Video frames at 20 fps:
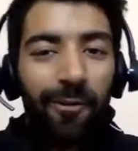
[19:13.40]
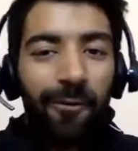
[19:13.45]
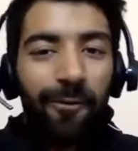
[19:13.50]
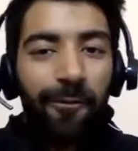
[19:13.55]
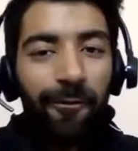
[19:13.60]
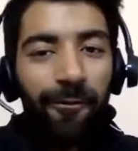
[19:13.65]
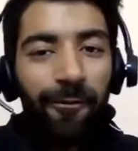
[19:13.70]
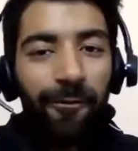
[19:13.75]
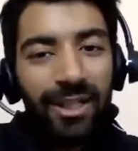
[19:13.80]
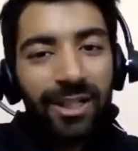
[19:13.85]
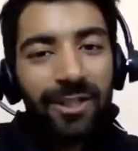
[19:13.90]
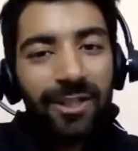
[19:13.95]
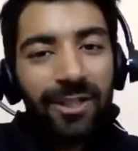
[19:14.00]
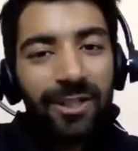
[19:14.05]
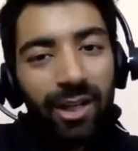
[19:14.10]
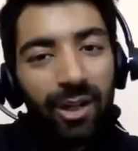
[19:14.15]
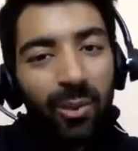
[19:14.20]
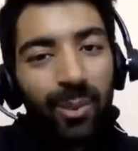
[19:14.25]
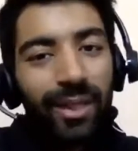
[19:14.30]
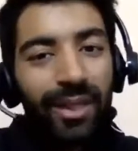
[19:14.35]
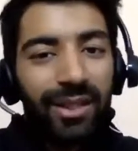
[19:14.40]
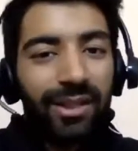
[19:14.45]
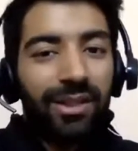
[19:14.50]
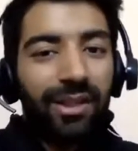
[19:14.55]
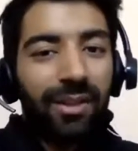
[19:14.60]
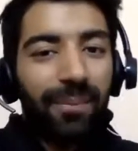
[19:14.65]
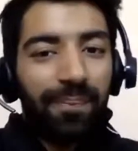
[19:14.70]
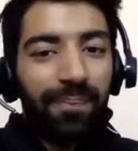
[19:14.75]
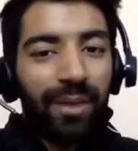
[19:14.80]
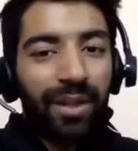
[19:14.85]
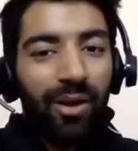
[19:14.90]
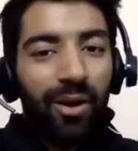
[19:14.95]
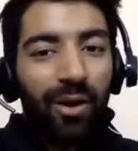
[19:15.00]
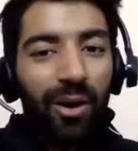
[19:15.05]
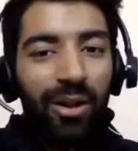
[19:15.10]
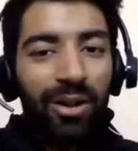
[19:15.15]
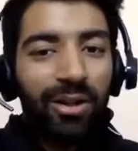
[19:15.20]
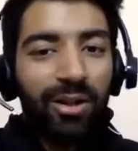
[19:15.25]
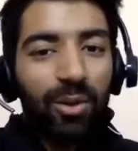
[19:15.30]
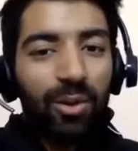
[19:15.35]
fridge filled with
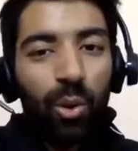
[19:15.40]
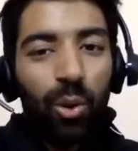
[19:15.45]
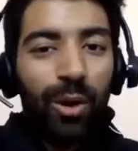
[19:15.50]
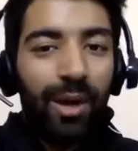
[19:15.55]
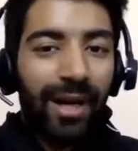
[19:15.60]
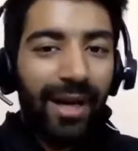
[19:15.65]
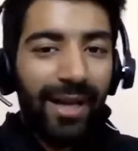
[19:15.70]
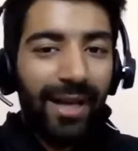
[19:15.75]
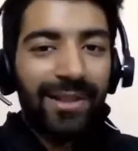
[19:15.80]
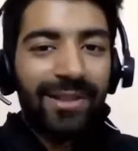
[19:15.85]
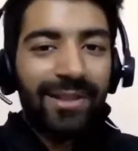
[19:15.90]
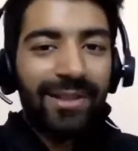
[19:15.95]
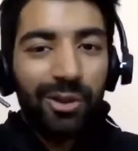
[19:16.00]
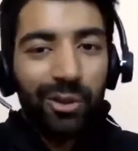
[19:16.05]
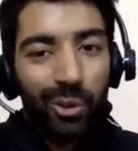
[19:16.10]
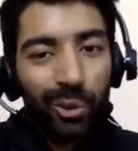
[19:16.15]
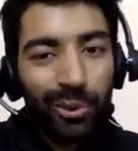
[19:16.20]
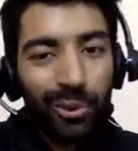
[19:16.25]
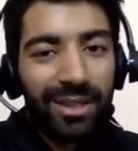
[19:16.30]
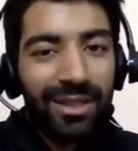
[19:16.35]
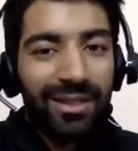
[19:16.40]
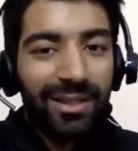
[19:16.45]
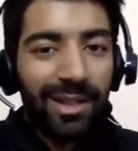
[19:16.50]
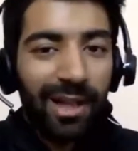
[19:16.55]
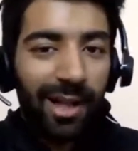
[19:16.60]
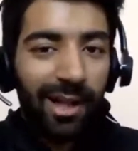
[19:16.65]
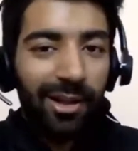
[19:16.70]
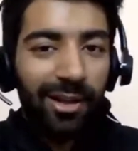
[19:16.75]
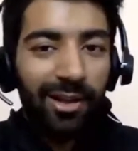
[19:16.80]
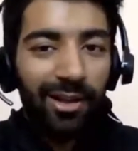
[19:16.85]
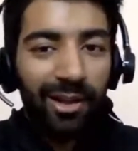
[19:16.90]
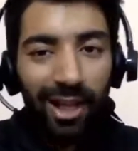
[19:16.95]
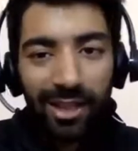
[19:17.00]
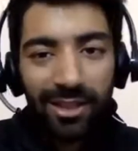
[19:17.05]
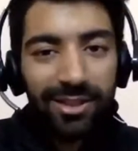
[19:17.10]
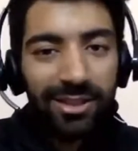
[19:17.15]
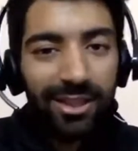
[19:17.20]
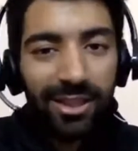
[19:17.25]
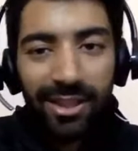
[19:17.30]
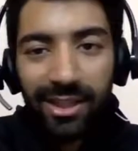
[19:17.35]
all the cold drinks and juices and
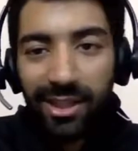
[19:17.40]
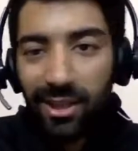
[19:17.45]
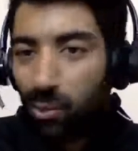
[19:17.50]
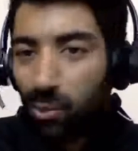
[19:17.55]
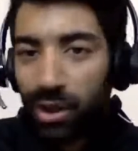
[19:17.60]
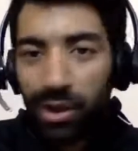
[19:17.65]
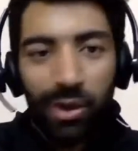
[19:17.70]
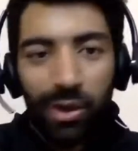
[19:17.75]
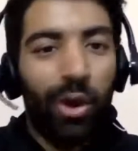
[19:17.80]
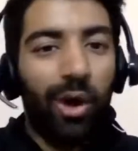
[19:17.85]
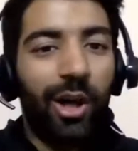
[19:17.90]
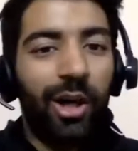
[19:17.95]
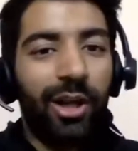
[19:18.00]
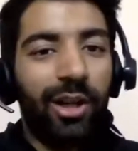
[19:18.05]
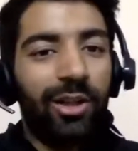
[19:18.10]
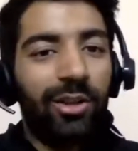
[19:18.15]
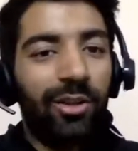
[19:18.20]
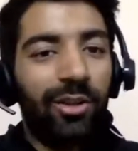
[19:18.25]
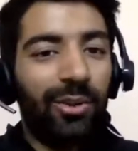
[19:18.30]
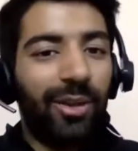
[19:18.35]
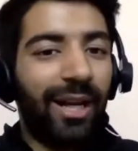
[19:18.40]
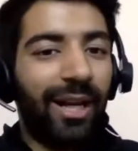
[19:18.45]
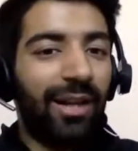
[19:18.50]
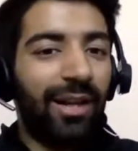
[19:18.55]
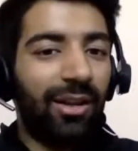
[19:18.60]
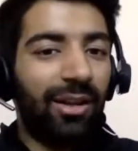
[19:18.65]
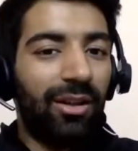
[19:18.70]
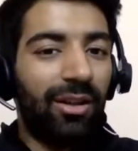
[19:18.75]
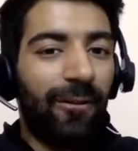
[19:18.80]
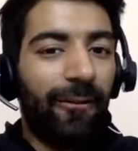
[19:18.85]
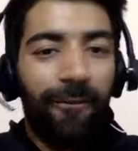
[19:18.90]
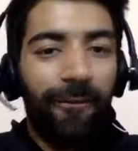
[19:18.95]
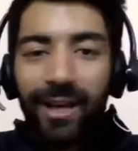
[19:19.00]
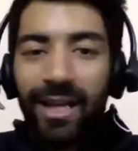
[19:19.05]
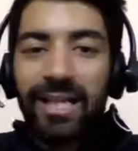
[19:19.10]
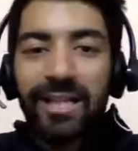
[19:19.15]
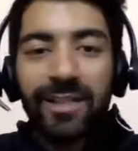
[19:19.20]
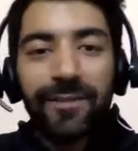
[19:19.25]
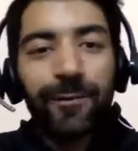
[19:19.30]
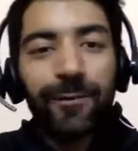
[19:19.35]
lassi and whatnot. You get
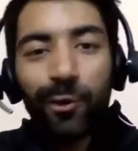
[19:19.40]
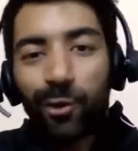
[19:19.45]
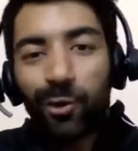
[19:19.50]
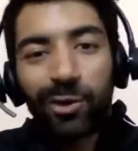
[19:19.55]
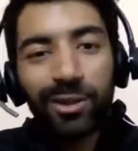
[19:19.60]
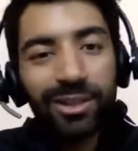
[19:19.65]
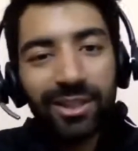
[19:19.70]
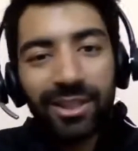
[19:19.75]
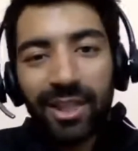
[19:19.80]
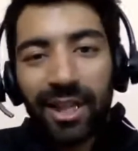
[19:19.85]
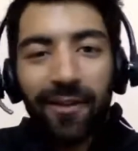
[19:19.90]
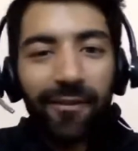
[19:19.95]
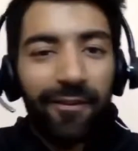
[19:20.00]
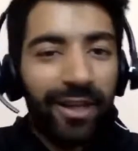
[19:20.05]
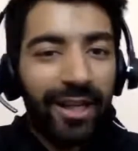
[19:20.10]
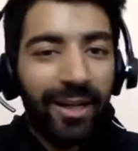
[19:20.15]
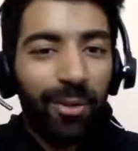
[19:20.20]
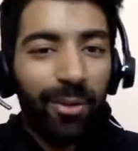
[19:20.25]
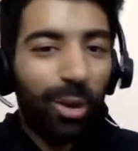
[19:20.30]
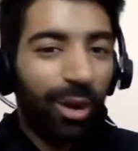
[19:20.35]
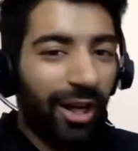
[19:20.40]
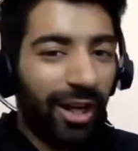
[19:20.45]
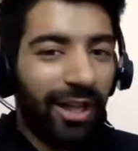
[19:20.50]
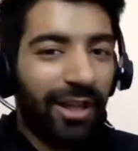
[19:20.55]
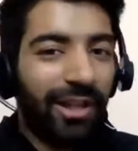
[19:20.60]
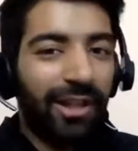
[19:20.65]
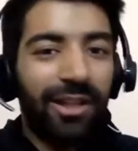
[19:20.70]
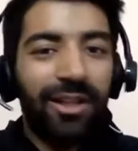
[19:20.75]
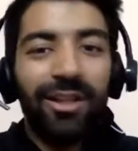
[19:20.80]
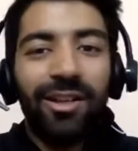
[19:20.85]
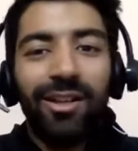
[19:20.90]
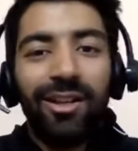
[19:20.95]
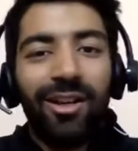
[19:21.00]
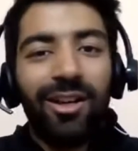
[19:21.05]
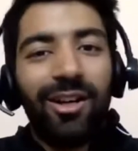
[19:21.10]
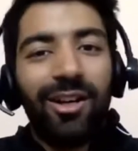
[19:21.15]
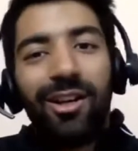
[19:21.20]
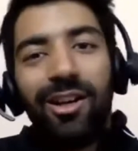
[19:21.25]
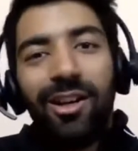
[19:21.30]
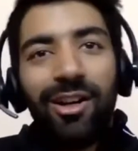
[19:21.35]
fresh fruits every morning, and
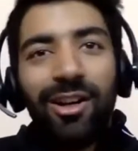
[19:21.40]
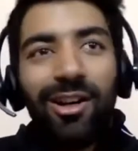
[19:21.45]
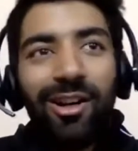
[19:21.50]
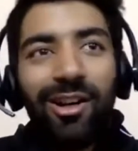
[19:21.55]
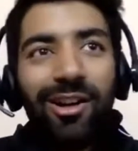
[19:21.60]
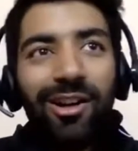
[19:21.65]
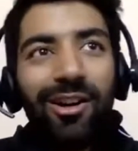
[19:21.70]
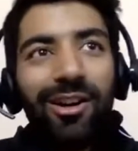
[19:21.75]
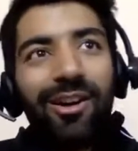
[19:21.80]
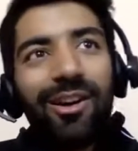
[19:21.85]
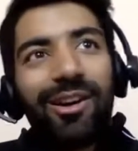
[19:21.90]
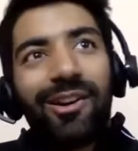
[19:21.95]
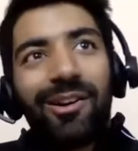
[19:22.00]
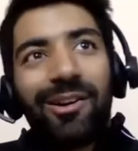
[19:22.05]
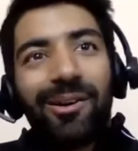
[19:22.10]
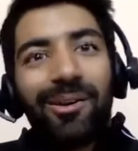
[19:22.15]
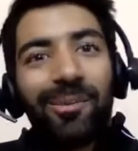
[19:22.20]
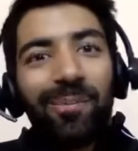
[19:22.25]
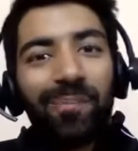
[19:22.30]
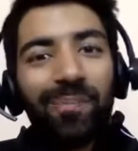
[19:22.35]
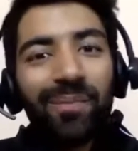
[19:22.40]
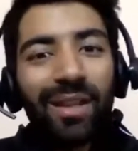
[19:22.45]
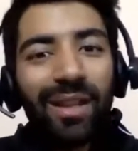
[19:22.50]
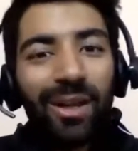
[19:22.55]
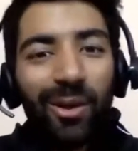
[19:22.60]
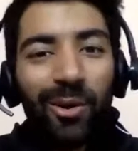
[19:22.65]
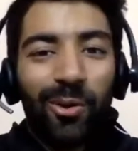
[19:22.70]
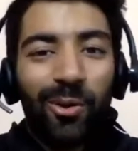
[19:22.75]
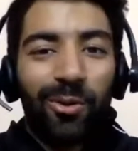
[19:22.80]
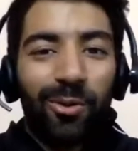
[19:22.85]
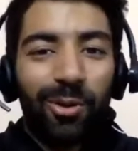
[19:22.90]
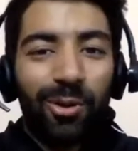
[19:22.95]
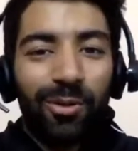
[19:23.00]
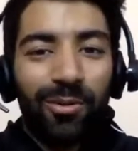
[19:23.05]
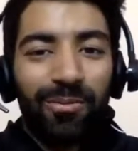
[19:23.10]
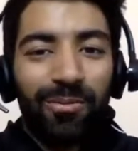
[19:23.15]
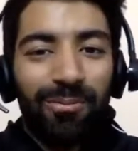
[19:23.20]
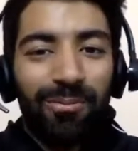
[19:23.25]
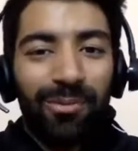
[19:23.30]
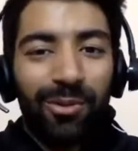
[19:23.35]
uh, you know
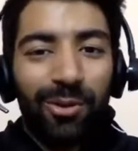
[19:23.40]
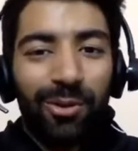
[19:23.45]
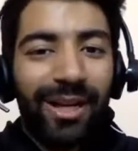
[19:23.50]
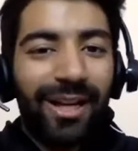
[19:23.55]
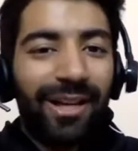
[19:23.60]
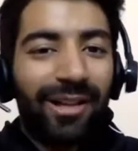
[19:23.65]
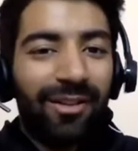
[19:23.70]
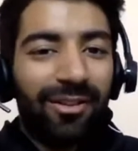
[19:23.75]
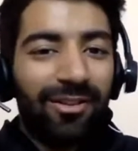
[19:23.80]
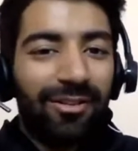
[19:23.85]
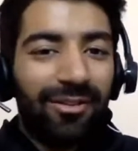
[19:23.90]
you get